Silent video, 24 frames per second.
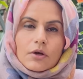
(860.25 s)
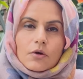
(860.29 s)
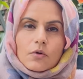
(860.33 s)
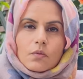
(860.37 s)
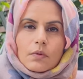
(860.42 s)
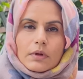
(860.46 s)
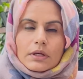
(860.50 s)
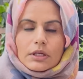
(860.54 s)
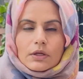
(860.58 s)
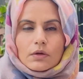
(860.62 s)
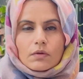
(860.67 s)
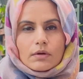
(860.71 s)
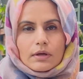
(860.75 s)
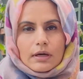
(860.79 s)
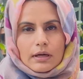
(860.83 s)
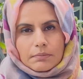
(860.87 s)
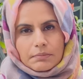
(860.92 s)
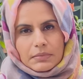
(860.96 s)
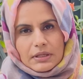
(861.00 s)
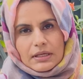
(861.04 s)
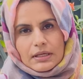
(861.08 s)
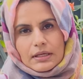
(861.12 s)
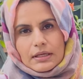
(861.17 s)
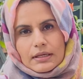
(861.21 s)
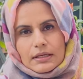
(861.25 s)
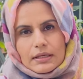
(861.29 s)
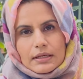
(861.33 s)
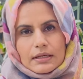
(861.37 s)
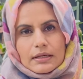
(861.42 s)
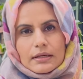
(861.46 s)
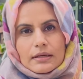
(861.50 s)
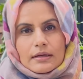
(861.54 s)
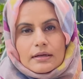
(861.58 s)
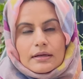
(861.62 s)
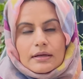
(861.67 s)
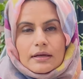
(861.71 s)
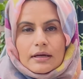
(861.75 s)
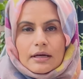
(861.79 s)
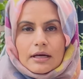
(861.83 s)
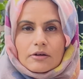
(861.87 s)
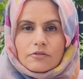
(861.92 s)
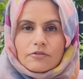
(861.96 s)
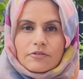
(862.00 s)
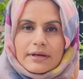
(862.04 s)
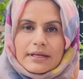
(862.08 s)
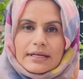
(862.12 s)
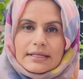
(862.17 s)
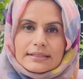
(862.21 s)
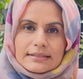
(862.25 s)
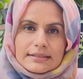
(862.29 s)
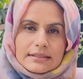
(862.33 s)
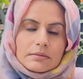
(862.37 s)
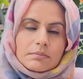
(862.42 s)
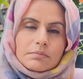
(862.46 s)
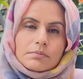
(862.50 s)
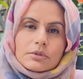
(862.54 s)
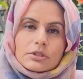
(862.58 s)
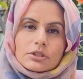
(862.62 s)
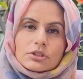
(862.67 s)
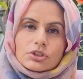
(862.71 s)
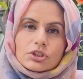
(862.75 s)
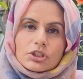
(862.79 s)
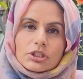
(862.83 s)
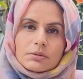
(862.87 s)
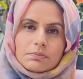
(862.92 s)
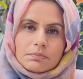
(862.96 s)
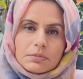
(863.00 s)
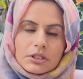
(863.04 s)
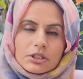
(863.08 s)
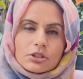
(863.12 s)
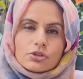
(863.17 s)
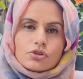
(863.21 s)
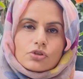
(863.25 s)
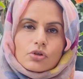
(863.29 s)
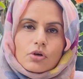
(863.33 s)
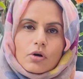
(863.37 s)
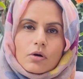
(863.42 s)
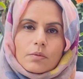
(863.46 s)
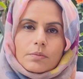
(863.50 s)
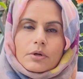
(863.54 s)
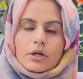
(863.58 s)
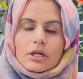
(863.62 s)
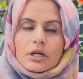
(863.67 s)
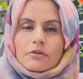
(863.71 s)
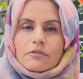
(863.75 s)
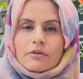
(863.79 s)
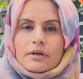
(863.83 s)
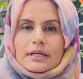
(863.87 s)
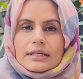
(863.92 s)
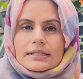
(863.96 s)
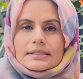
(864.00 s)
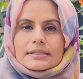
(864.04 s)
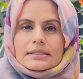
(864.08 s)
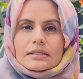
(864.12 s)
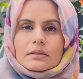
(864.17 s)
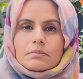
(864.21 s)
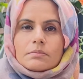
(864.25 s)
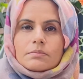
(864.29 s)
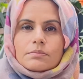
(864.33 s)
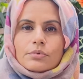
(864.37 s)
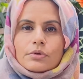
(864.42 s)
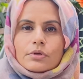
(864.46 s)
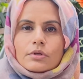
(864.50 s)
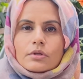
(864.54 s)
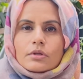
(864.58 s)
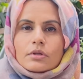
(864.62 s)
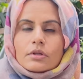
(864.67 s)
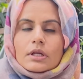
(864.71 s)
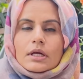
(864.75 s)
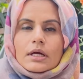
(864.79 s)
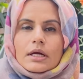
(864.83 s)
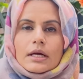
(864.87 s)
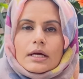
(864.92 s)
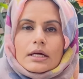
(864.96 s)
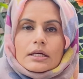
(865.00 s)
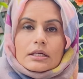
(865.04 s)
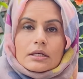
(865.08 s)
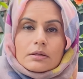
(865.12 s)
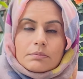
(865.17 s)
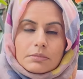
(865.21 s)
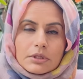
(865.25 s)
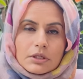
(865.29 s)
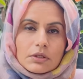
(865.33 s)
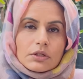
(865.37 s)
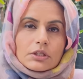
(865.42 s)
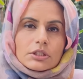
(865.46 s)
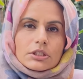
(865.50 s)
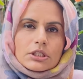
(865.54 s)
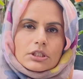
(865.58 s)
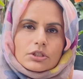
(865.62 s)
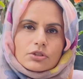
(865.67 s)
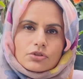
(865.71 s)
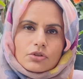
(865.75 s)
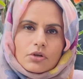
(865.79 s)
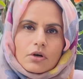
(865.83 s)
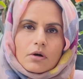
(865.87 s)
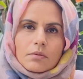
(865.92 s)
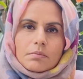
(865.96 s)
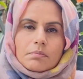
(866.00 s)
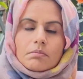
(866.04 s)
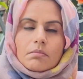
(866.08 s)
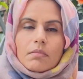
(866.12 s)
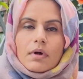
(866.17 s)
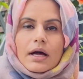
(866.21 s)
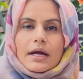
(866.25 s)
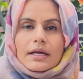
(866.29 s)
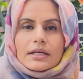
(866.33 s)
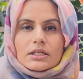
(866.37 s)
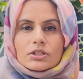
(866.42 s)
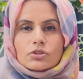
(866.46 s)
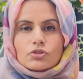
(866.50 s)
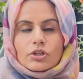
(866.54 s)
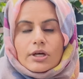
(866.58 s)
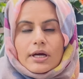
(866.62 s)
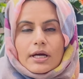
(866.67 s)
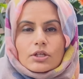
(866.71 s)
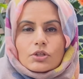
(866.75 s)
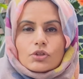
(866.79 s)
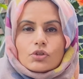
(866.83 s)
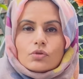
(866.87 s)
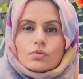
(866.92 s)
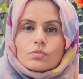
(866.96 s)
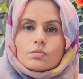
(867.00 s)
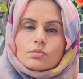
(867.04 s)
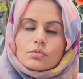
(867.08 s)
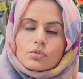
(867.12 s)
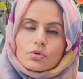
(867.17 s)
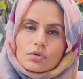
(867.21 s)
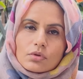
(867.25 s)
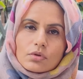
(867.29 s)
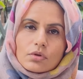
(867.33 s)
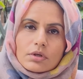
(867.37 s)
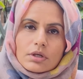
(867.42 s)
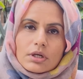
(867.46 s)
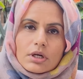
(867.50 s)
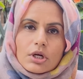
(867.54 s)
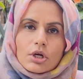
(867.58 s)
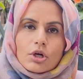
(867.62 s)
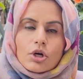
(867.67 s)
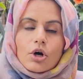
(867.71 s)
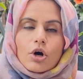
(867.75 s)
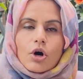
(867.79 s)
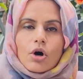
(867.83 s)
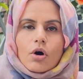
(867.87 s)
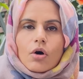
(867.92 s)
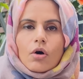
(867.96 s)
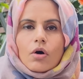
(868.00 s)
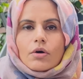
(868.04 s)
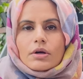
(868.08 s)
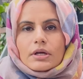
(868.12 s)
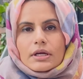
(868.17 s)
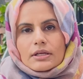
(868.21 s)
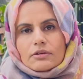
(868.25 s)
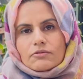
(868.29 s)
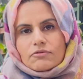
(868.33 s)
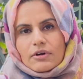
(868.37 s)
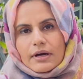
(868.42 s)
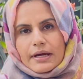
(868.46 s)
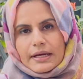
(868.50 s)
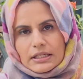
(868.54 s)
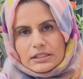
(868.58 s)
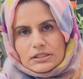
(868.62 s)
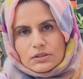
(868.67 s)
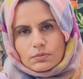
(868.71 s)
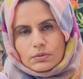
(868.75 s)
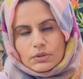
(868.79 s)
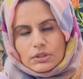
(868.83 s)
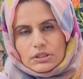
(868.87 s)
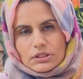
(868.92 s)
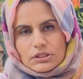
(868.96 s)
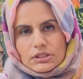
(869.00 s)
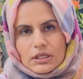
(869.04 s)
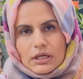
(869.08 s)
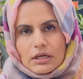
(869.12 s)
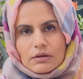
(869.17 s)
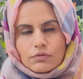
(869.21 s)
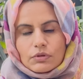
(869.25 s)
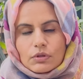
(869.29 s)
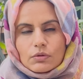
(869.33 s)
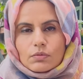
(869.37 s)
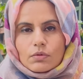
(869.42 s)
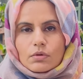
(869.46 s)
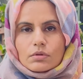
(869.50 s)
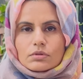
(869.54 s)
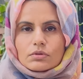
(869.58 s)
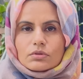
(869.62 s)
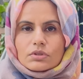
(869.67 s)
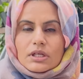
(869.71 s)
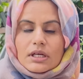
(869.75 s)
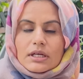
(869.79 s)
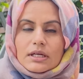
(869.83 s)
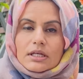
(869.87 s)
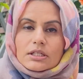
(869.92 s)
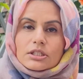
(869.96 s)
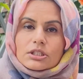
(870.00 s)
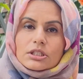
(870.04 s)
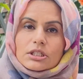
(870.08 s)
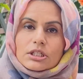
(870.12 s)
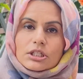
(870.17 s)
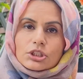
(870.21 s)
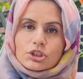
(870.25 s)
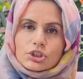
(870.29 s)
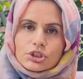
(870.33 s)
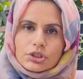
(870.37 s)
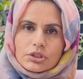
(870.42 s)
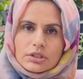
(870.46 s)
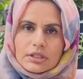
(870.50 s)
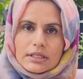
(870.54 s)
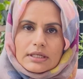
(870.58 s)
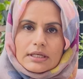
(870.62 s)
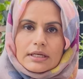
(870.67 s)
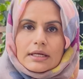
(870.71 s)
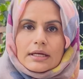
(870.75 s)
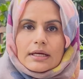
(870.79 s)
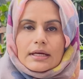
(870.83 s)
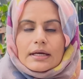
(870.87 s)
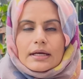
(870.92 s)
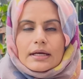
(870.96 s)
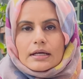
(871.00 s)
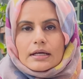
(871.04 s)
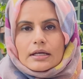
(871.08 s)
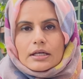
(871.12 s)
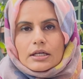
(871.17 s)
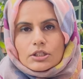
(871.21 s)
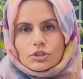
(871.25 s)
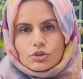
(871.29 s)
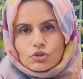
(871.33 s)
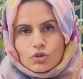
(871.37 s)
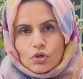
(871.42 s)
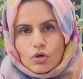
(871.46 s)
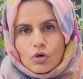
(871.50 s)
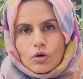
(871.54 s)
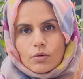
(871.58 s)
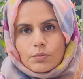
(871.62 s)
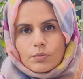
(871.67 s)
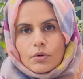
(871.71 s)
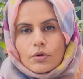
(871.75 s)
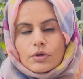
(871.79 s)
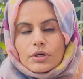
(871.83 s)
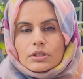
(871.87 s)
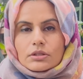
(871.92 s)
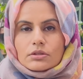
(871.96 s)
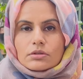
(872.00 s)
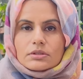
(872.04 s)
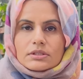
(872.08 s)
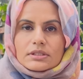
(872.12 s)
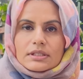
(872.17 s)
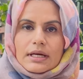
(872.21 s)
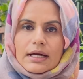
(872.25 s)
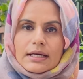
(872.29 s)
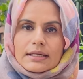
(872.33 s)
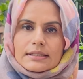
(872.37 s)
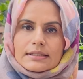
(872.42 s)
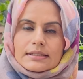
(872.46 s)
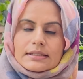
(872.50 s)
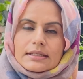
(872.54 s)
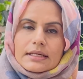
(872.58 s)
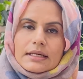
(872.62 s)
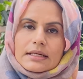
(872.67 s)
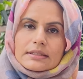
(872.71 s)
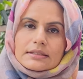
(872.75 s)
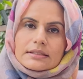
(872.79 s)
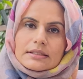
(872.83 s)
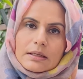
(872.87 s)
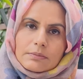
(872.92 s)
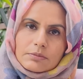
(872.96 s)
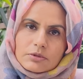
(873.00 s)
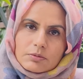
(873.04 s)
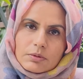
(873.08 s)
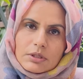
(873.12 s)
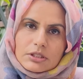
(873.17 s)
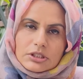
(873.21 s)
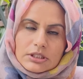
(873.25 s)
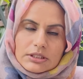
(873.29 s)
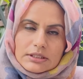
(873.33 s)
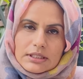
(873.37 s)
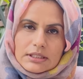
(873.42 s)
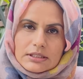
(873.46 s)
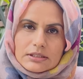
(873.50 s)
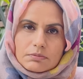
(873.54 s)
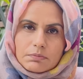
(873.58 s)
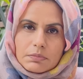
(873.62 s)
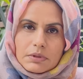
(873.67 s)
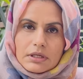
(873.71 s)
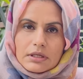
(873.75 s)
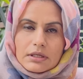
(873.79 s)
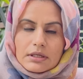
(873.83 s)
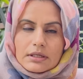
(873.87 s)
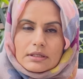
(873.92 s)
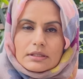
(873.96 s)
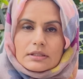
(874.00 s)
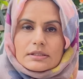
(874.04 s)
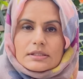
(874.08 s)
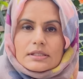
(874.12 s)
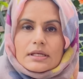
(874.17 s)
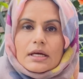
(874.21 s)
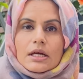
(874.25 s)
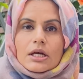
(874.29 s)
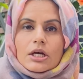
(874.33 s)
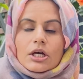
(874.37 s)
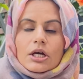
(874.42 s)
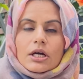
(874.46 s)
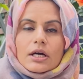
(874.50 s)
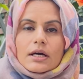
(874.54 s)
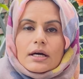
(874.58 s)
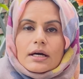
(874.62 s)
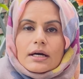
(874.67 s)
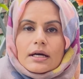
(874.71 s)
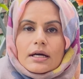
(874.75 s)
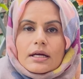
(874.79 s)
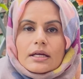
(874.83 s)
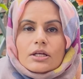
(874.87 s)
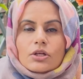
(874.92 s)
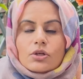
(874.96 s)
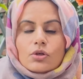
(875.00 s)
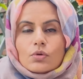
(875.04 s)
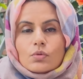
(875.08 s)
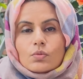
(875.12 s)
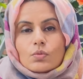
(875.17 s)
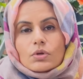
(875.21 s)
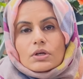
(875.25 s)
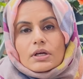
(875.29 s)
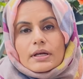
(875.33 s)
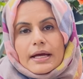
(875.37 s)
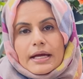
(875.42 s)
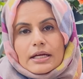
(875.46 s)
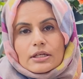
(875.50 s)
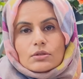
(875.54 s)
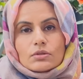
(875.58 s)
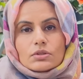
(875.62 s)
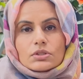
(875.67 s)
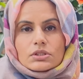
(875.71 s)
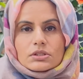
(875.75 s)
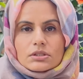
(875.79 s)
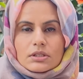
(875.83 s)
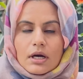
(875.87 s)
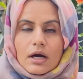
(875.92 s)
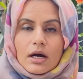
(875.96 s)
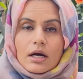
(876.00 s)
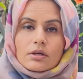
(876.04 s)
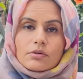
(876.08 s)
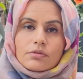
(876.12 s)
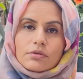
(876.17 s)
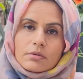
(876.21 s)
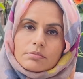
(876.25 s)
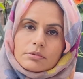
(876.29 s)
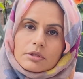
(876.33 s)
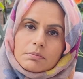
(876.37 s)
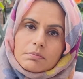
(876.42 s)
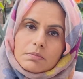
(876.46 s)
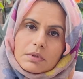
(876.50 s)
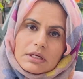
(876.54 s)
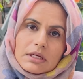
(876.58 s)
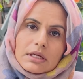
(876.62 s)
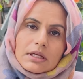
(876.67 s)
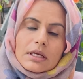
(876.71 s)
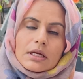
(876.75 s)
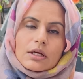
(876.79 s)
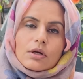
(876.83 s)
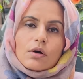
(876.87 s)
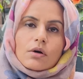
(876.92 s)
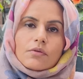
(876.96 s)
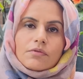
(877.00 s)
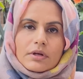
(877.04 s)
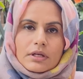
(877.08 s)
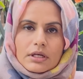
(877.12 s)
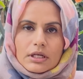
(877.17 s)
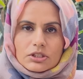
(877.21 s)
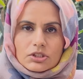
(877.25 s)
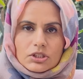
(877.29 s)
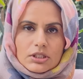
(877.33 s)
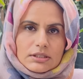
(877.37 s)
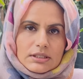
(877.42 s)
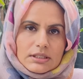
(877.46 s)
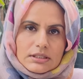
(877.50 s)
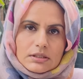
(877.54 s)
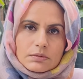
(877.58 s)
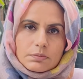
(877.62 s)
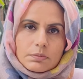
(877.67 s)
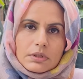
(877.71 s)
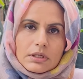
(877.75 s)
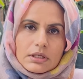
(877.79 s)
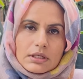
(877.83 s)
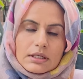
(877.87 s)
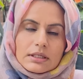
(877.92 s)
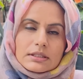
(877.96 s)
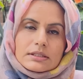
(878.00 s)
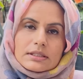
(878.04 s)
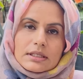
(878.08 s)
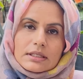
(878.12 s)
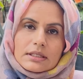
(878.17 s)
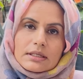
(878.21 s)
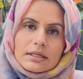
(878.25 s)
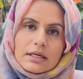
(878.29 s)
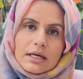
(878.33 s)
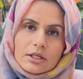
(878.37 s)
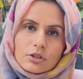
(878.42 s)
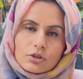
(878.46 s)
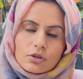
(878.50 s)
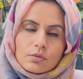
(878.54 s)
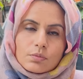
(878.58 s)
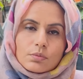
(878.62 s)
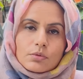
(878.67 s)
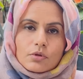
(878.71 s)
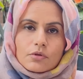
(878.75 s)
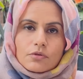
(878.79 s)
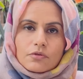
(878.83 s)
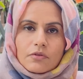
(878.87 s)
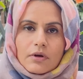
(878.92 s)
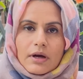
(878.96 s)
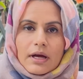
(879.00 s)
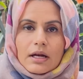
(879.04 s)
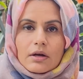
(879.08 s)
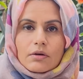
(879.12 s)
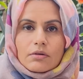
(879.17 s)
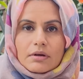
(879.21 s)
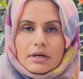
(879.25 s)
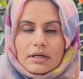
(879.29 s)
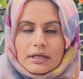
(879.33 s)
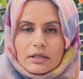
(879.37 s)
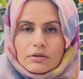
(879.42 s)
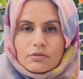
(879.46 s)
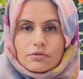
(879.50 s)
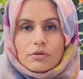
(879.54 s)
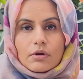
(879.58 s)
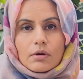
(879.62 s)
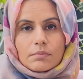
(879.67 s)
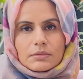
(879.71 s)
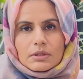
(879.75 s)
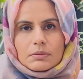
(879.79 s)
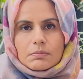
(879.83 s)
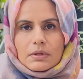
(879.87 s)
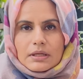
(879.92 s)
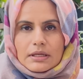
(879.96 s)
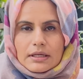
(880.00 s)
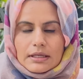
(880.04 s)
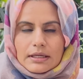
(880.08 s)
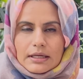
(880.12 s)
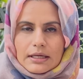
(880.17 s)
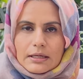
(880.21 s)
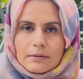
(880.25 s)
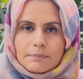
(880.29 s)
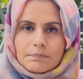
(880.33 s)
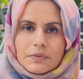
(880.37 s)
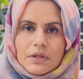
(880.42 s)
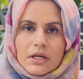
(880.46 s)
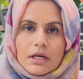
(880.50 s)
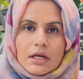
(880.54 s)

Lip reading: When you come here, a very simple GP job or a very simple community job might attract you more, or in vice versa, if you want to take a tertiary job or enthusiastic subspecialty experience, you would like to start from the beginning of NHS experience and get your profile ready from the beginning.